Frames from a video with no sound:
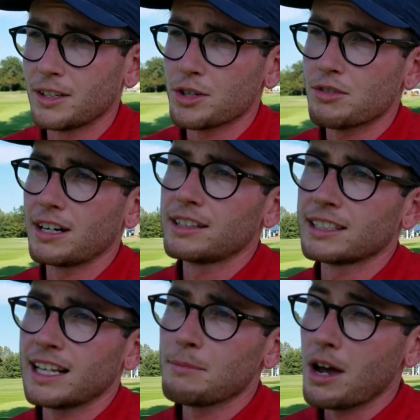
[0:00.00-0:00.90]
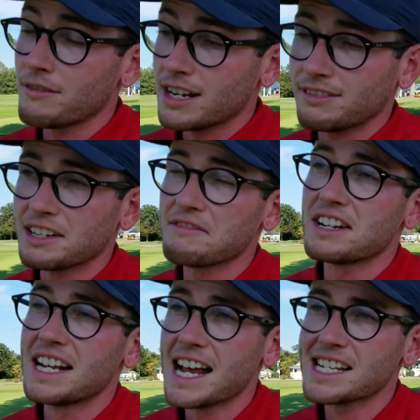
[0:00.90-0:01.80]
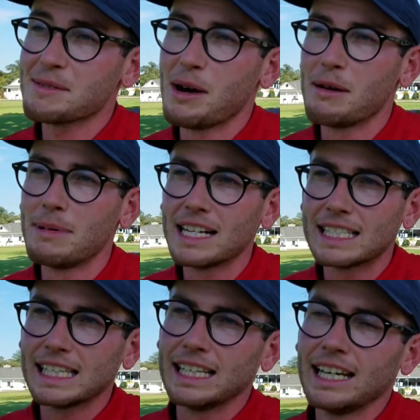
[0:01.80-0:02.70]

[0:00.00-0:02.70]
Australia and things like that, but I've definitely finessed my ability